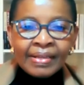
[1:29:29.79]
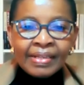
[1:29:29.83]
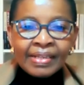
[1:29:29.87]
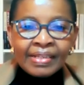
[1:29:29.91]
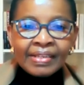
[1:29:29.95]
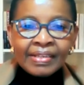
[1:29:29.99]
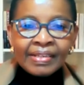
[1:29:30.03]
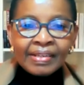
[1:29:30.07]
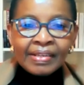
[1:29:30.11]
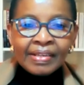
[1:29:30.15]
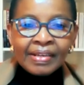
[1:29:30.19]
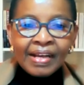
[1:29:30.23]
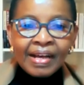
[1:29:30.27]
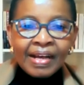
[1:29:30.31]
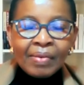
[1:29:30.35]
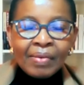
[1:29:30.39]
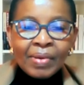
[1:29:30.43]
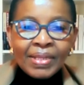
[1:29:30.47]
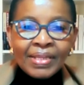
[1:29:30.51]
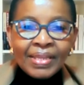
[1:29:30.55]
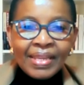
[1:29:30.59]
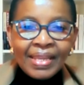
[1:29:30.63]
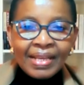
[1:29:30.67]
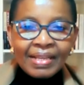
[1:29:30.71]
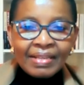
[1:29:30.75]
Our
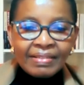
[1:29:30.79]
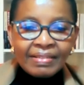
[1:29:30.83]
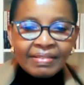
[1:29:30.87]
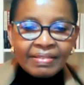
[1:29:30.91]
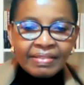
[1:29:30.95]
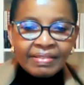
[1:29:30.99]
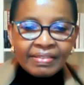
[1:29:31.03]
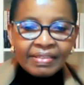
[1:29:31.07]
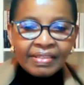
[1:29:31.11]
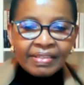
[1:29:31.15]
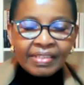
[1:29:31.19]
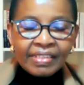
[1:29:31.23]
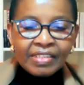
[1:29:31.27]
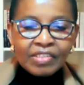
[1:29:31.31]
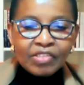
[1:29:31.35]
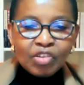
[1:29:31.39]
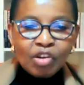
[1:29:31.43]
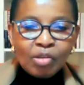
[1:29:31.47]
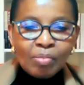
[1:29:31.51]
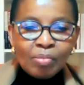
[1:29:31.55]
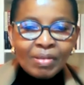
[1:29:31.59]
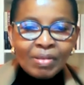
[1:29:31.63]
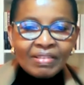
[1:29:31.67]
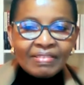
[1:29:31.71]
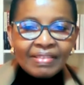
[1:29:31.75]
next
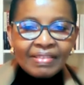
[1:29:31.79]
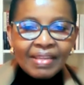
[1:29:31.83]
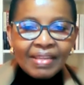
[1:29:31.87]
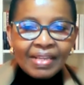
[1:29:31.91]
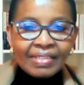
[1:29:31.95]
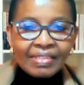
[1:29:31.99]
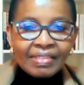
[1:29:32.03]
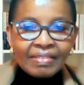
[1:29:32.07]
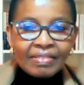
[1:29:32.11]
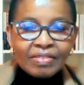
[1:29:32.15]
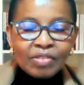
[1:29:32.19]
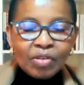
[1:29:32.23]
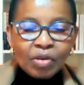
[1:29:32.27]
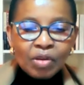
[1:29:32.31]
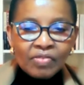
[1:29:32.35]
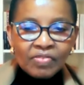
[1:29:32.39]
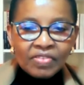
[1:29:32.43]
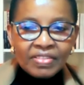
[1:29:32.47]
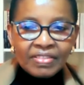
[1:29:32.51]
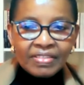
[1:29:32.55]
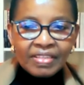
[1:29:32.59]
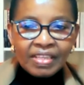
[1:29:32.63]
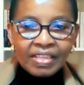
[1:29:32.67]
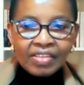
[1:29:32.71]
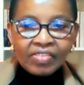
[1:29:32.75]
trauma studies
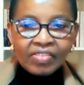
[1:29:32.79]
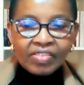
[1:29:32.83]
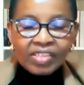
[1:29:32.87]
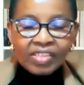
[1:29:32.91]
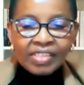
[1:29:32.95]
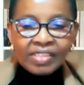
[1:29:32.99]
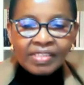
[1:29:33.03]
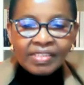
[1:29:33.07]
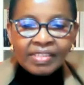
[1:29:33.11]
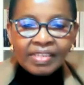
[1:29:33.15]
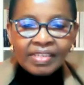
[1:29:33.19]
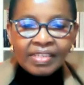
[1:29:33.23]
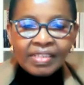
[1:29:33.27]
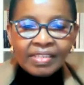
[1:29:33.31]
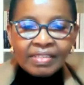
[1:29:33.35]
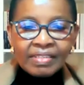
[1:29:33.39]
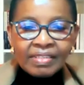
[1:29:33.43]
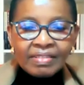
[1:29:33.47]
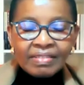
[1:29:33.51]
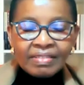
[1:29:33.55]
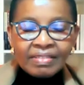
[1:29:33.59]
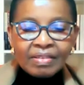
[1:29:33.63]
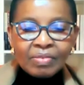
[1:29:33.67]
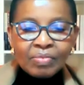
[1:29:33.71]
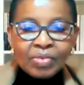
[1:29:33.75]
conversation
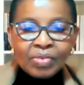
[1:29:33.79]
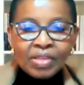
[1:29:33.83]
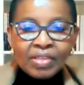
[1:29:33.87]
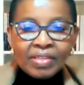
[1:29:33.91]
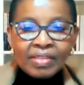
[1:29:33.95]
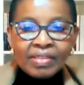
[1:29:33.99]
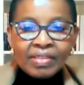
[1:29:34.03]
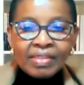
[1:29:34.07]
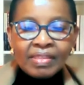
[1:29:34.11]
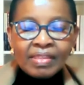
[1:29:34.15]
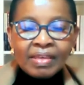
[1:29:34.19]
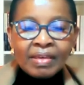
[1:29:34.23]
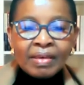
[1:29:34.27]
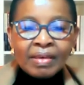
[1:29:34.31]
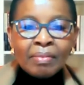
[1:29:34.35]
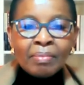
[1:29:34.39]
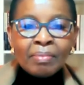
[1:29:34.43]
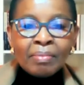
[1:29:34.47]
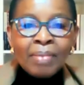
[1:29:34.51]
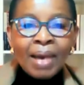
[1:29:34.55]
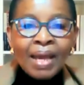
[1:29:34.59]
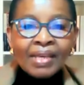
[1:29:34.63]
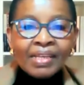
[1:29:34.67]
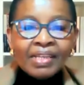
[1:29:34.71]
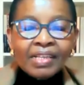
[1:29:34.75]
is with
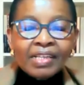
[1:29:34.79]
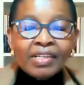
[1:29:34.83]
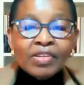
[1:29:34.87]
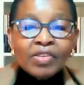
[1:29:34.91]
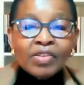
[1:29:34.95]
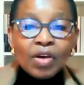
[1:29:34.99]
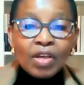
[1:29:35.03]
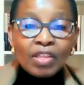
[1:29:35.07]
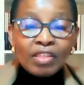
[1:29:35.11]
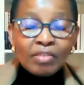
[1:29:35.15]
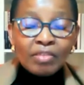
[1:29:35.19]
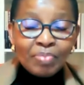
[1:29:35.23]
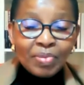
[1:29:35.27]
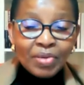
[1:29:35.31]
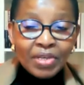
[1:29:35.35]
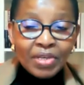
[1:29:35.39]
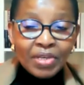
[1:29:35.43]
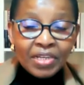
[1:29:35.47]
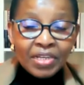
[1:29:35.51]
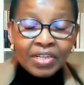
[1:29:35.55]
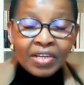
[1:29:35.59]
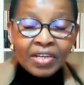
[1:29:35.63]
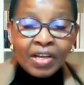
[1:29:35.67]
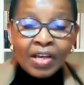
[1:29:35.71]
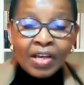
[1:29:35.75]
Michael Rothberg